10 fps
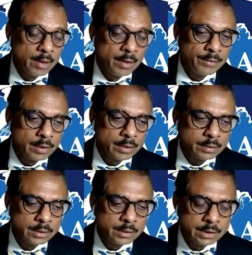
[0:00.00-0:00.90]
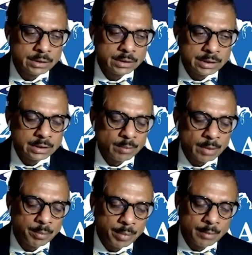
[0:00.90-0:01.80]
So this is my
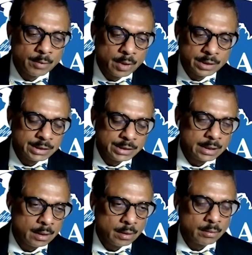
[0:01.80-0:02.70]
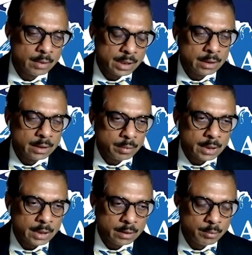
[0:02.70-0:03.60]
prime goal this year.
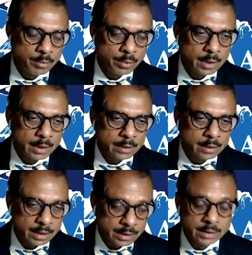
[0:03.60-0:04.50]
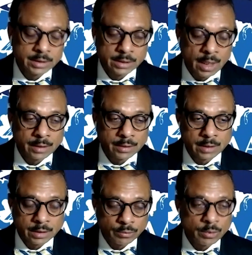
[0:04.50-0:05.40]
Try to increase the residency slots.
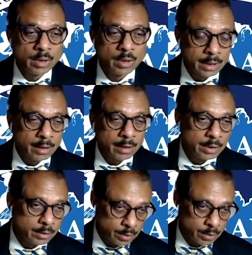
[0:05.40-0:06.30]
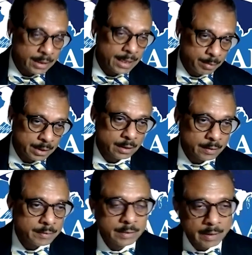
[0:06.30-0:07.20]
That's what we're going to work on when we go to the capital. Yeah.